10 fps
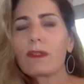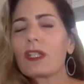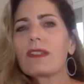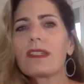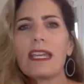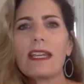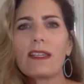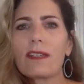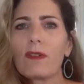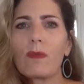to see the
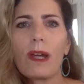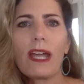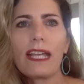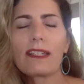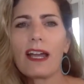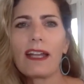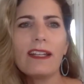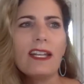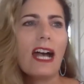different ways I